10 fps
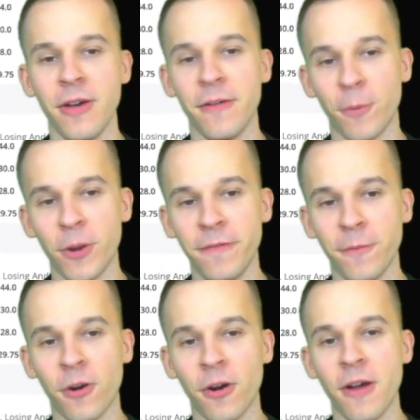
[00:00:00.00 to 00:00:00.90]

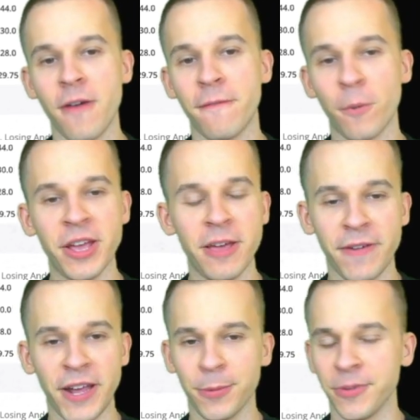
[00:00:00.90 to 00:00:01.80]
44, 48
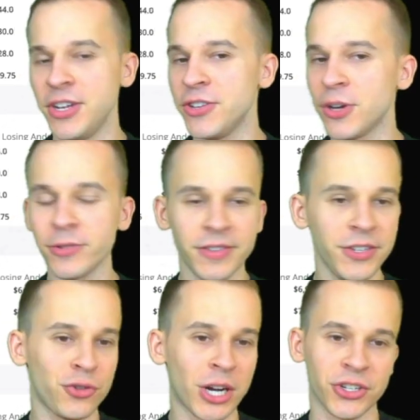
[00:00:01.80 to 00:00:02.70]
fantasy points. He just goes on
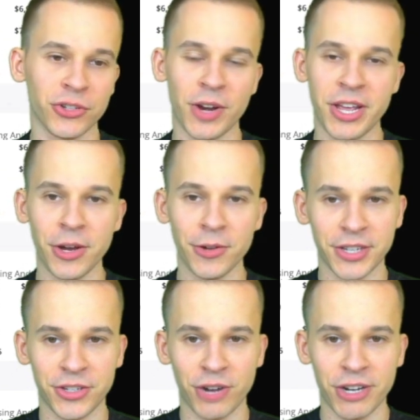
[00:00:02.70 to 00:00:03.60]
these stretches, right? He goes
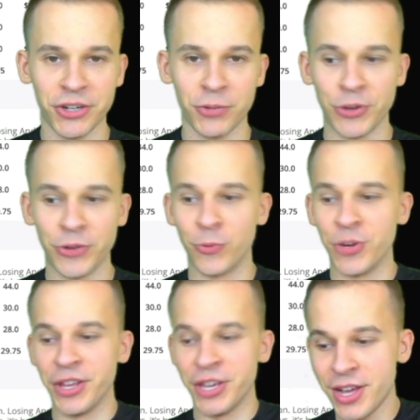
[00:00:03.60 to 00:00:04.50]
on stretches where he's
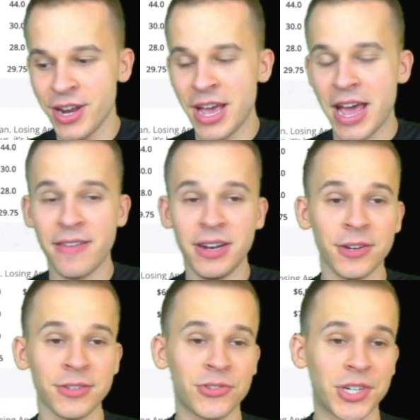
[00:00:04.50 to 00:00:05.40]
really good, and then he
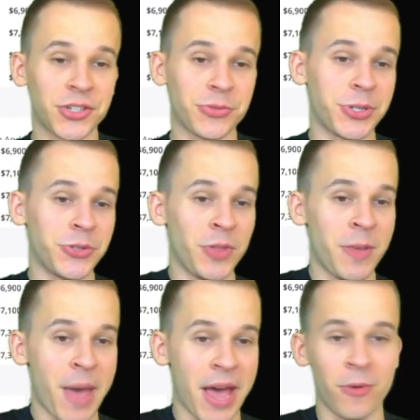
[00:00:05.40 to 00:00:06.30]
goes on stretches where he's really
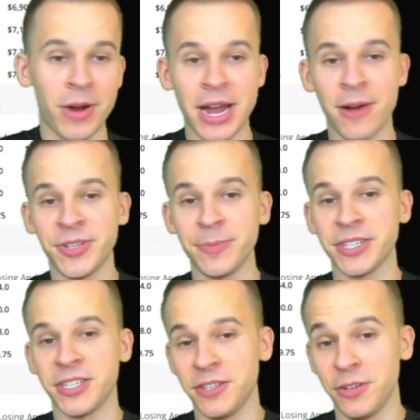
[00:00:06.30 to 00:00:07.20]
bad. Right now, it seems
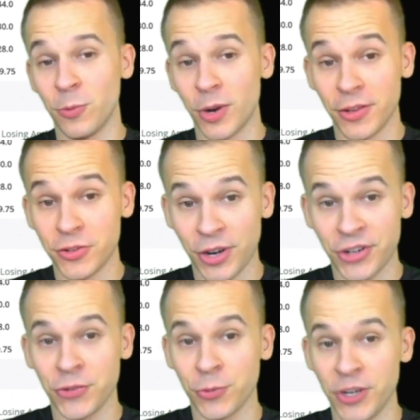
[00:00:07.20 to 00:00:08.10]
like he's one of those
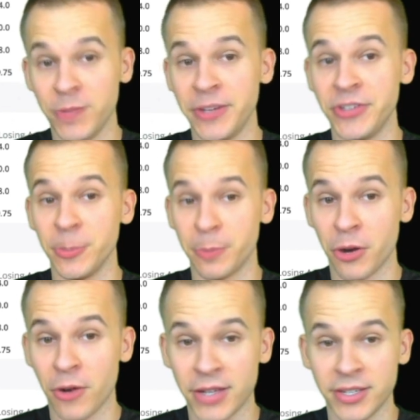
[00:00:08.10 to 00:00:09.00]
stretches where he's being super
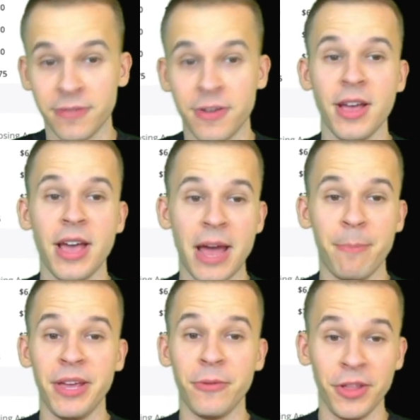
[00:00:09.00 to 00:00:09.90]
aggressive
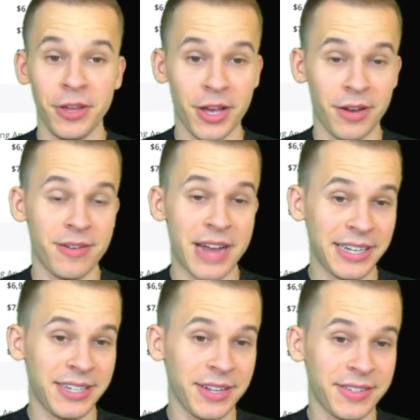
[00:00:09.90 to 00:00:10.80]
and being really good.
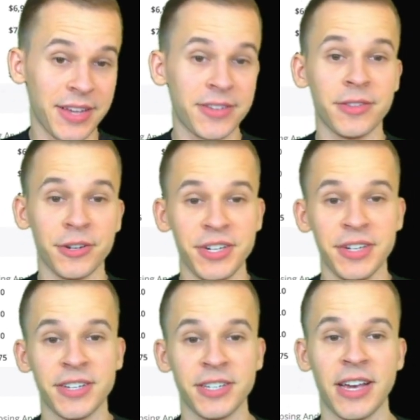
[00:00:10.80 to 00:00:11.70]
19 assists, 13
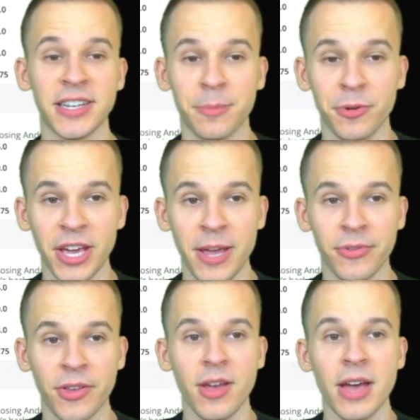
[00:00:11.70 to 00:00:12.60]
assists last couple of games.